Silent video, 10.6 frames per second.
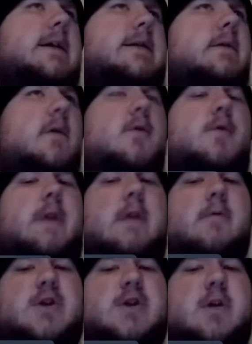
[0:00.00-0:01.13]
an old
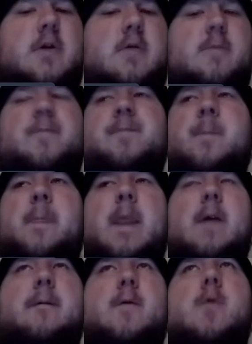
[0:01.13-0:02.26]
English term
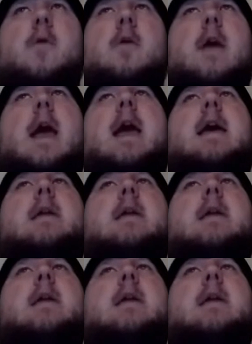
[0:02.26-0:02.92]
for a